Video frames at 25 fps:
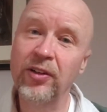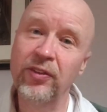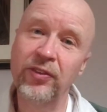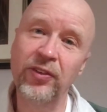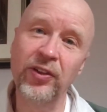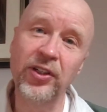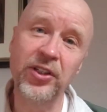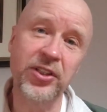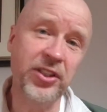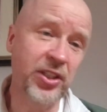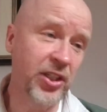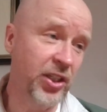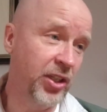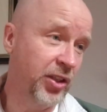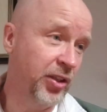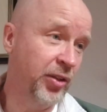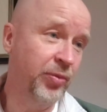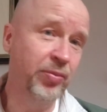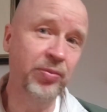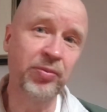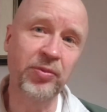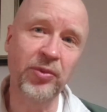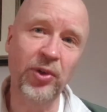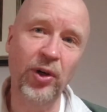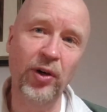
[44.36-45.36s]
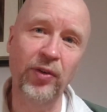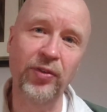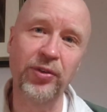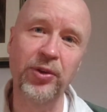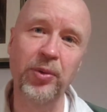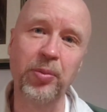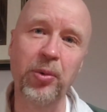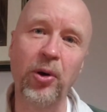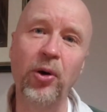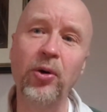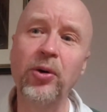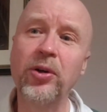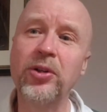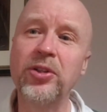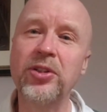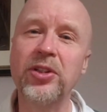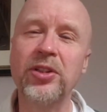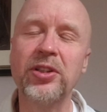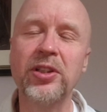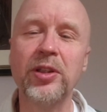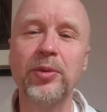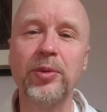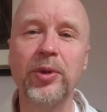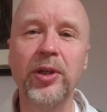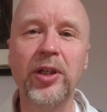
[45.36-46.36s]
First car off the blocks,
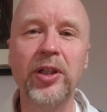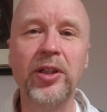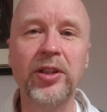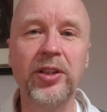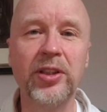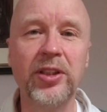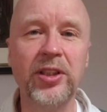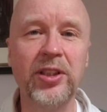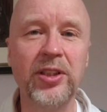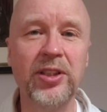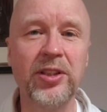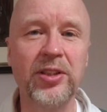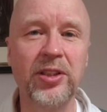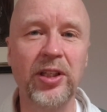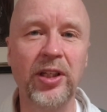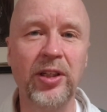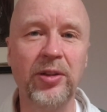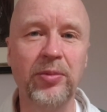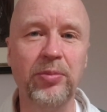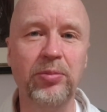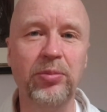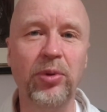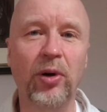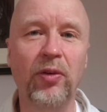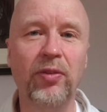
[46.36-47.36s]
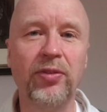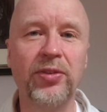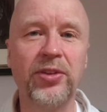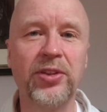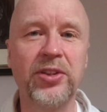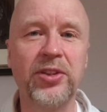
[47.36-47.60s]
as it were, is BOF